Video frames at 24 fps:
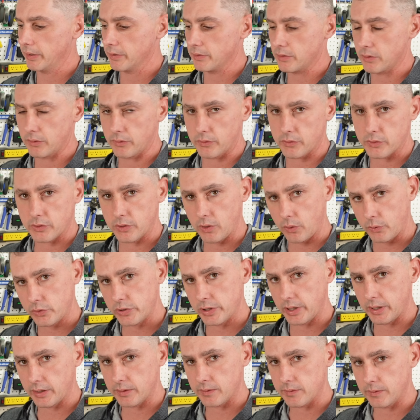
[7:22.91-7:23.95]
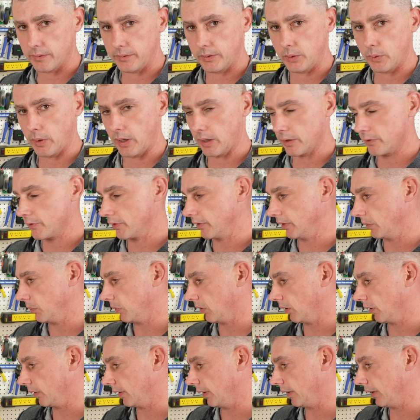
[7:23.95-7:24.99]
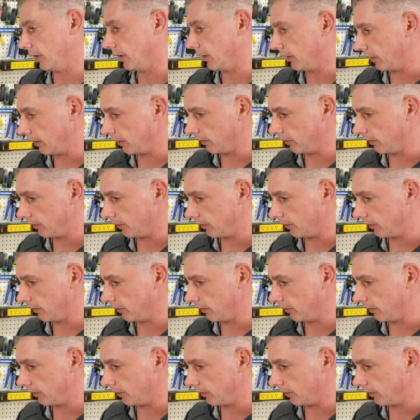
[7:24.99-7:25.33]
So there's no chance of you actually plugging in